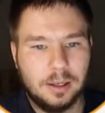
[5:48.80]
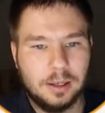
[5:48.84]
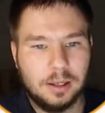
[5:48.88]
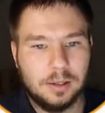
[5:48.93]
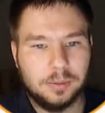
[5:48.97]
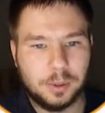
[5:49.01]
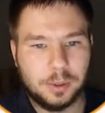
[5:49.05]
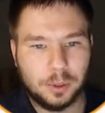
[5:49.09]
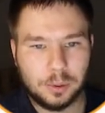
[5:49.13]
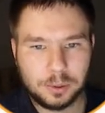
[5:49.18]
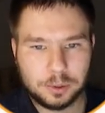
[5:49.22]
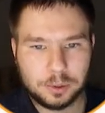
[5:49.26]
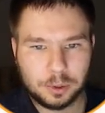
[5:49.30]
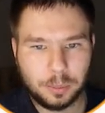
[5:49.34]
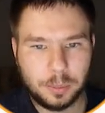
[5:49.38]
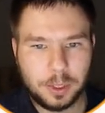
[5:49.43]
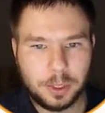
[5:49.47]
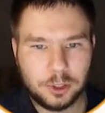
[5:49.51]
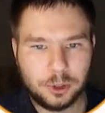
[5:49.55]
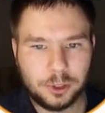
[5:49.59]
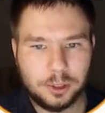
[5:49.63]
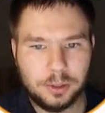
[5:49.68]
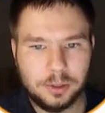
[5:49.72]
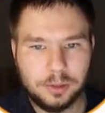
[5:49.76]
We also
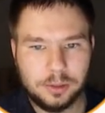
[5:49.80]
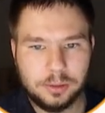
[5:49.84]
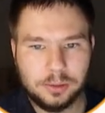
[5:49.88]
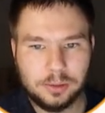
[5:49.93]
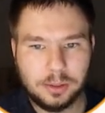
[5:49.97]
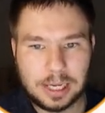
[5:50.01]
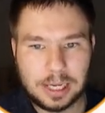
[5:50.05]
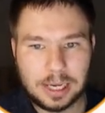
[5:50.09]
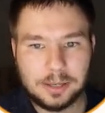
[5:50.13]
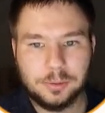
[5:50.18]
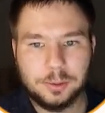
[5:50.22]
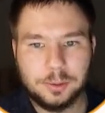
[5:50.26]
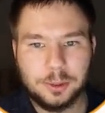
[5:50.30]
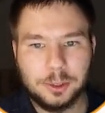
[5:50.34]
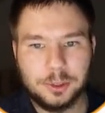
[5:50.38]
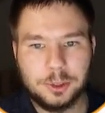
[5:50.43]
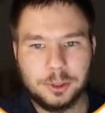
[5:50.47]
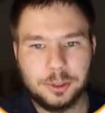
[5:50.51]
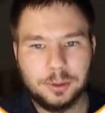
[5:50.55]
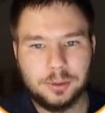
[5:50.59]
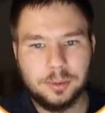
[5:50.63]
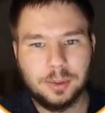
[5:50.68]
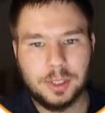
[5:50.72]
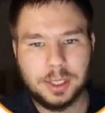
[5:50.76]
measure
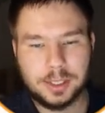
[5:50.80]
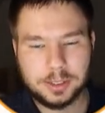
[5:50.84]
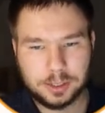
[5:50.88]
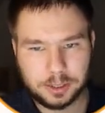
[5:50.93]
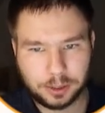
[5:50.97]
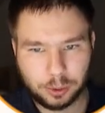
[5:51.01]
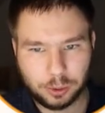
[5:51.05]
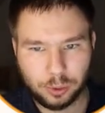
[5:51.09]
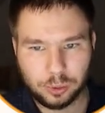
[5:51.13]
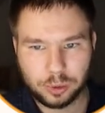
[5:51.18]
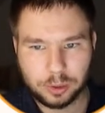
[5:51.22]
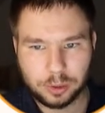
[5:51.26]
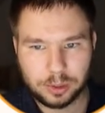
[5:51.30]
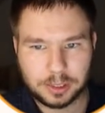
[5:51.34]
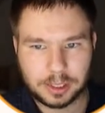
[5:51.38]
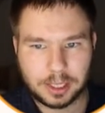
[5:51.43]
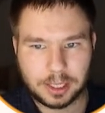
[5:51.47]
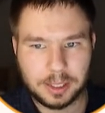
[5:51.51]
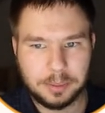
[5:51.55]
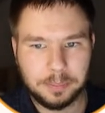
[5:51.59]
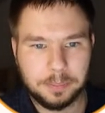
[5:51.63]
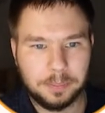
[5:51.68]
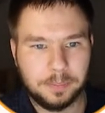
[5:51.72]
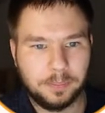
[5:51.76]
average execution
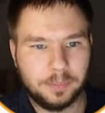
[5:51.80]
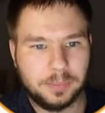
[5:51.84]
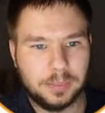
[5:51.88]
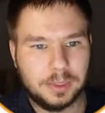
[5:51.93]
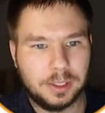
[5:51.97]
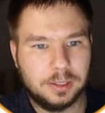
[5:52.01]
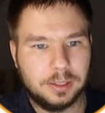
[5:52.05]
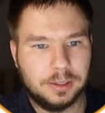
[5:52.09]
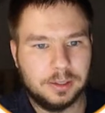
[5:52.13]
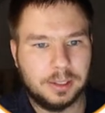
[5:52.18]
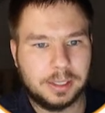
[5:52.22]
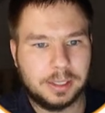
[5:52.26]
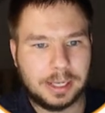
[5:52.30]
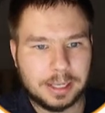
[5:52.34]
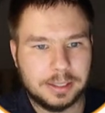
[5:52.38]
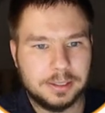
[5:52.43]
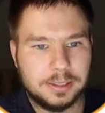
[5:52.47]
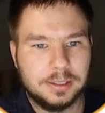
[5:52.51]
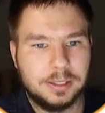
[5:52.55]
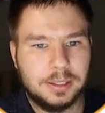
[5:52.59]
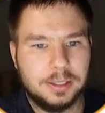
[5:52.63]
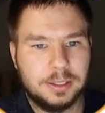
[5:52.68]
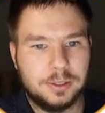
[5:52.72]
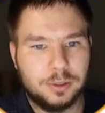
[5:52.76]
time that the
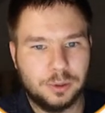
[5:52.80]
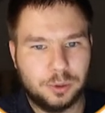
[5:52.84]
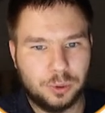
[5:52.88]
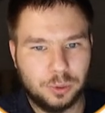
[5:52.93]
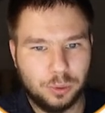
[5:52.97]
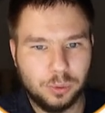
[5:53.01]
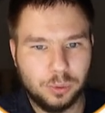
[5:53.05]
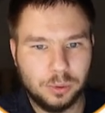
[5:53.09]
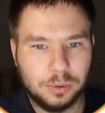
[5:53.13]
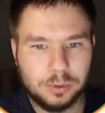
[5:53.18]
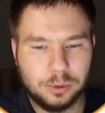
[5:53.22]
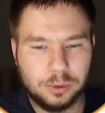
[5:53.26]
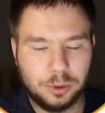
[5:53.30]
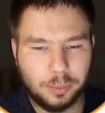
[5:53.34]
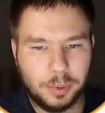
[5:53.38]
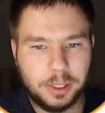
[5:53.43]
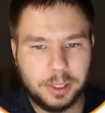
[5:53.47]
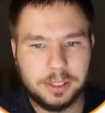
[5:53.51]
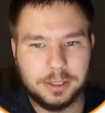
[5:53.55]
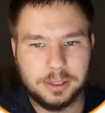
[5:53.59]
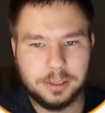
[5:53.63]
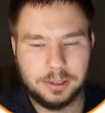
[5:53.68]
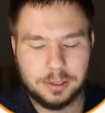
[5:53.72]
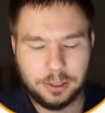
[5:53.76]
candidates took to
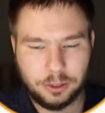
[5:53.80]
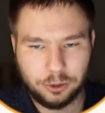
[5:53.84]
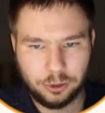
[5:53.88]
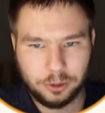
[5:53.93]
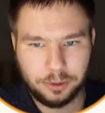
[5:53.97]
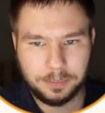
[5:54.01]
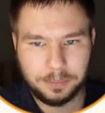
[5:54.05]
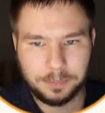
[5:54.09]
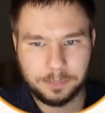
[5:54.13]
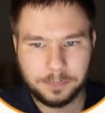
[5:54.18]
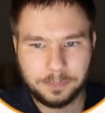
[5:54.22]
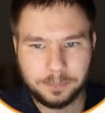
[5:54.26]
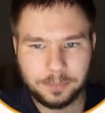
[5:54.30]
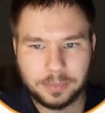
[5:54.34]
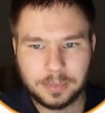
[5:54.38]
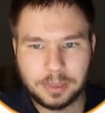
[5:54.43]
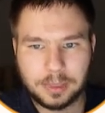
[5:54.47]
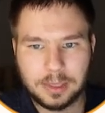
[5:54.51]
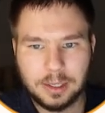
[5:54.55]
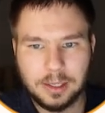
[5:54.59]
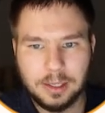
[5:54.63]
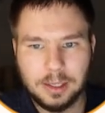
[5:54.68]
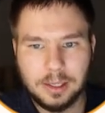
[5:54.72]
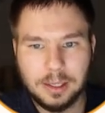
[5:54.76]
make a decision.
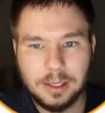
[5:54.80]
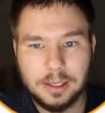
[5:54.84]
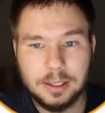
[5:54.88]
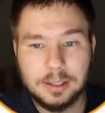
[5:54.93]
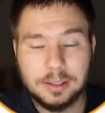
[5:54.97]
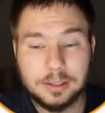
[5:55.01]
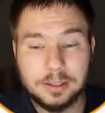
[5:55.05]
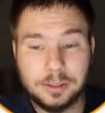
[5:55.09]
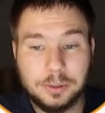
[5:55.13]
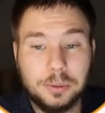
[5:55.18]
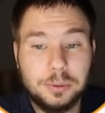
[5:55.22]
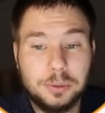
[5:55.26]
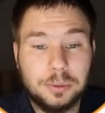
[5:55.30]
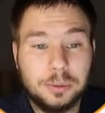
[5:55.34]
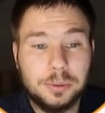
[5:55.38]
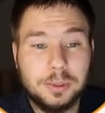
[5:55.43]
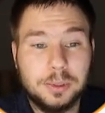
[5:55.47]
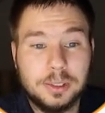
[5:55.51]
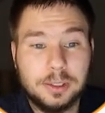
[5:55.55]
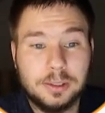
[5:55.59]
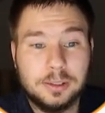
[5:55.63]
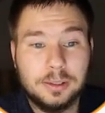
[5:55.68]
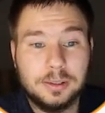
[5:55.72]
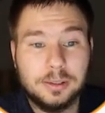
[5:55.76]
Due to
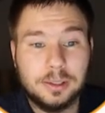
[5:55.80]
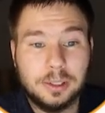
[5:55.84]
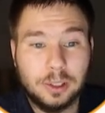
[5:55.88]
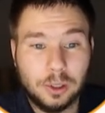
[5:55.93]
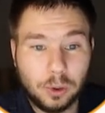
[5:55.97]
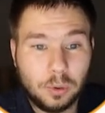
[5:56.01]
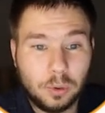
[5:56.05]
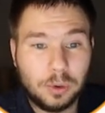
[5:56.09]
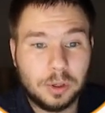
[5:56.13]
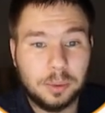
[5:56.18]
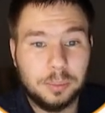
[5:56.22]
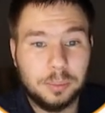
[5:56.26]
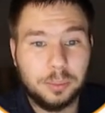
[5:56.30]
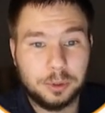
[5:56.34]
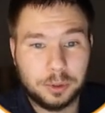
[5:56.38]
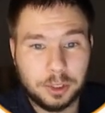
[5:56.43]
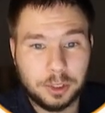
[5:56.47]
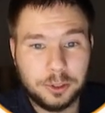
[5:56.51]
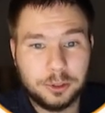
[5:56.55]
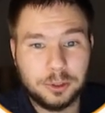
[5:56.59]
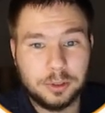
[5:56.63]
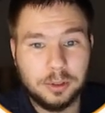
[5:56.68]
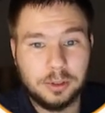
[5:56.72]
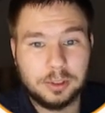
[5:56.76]
the low
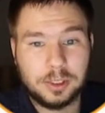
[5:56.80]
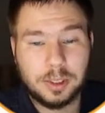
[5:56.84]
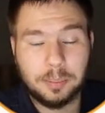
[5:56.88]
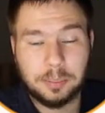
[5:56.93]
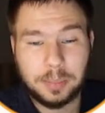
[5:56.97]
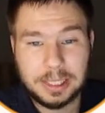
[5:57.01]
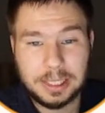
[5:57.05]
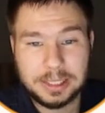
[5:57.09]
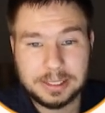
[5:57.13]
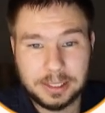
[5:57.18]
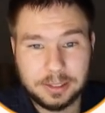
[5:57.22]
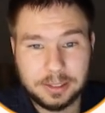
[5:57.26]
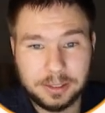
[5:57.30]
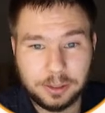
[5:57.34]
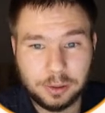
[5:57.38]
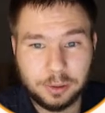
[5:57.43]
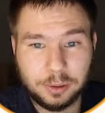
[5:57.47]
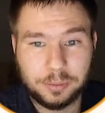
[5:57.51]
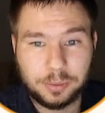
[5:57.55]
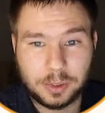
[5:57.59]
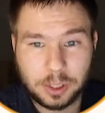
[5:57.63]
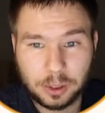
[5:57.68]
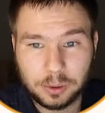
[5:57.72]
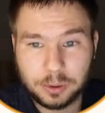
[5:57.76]
computational complexity
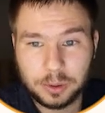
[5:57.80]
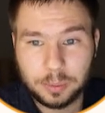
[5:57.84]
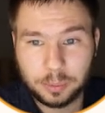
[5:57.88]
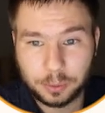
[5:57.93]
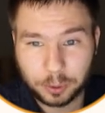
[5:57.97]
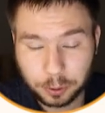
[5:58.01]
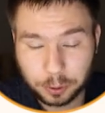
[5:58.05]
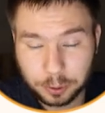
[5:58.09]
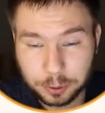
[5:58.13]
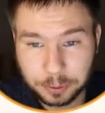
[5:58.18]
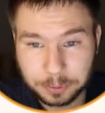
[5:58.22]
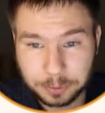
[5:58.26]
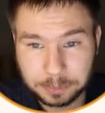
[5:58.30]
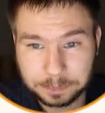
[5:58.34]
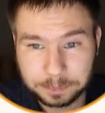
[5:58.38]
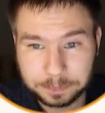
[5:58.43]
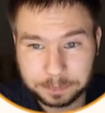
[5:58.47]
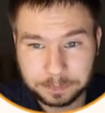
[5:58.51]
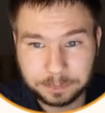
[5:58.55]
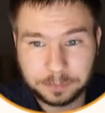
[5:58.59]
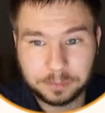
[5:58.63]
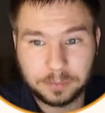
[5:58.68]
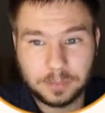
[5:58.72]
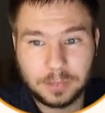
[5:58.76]
of our approach,
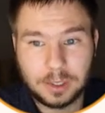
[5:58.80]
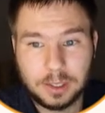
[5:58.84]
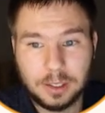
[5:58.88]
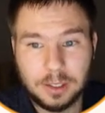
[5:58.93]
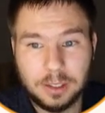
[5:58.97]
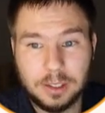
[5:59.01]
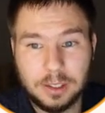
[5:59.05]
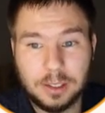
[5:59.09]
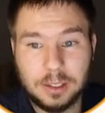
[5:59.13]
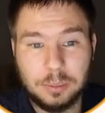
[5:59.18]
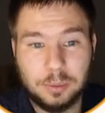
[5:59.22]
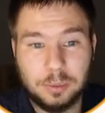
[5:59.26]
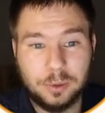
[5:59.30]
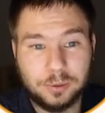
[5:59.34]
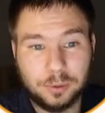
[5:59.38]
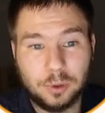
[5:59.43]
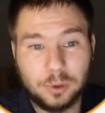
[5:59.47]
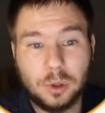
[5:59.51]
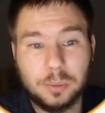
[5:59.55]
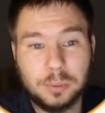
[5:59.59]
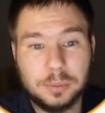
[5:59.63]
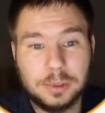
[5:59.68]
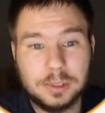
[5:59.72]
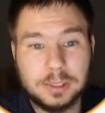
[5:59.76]
it
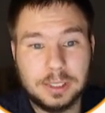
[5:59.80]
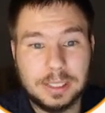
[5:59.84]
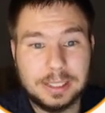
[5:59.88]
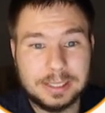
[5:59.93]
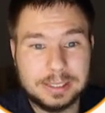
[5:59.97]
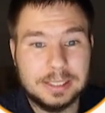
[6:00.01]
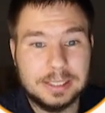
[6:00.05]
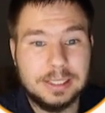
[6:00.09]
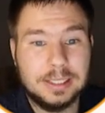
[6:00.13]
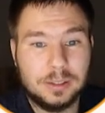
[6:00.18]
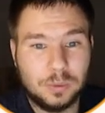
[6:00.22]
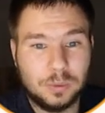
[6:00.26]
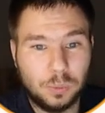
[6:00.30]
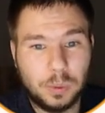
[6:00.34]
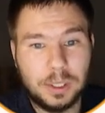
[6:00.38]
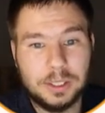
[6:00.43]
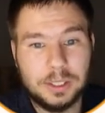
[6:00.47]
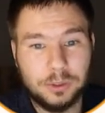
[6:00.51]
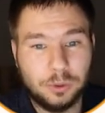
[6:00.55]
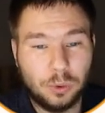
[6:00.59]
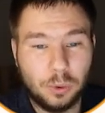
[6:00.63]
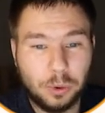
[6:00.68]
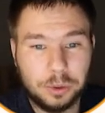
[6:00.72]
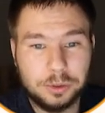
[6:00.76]
performs at least
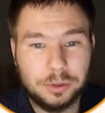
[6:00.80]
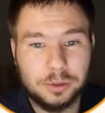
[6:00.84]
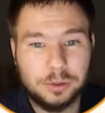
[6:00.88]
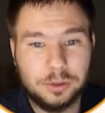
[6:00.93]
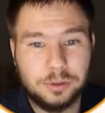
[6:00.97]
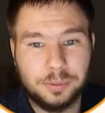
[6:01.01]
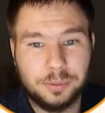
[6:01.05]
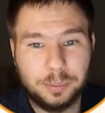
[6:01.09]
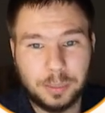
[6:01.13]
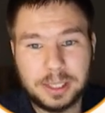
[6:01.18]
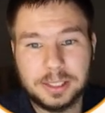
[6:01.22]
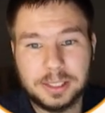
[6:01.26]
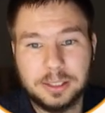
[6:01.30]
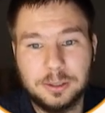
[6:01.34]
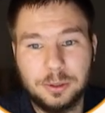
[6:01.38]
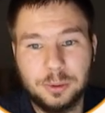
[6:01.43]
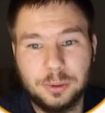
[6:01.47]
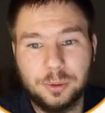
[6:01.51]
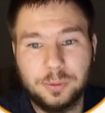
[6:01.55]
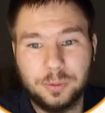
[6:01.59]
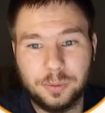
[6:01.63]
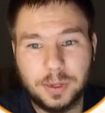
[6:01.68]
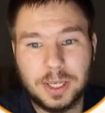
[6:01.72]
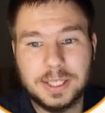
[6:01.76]
1 order of
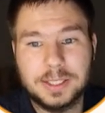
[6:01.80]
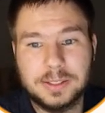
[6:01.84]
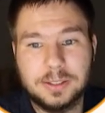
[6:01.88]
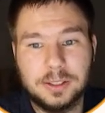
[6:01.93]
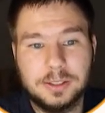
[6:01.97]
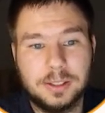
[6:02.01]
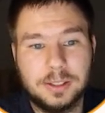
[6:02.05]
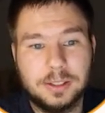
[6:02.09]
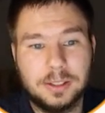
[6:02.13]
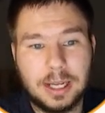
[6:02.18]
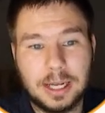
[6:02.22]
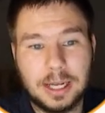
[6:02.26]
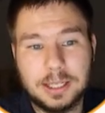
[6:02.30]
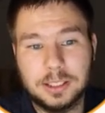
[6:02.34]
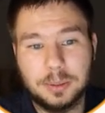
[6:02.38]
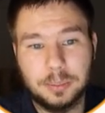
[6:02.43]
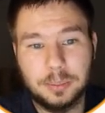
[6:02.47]
magnitude faster than other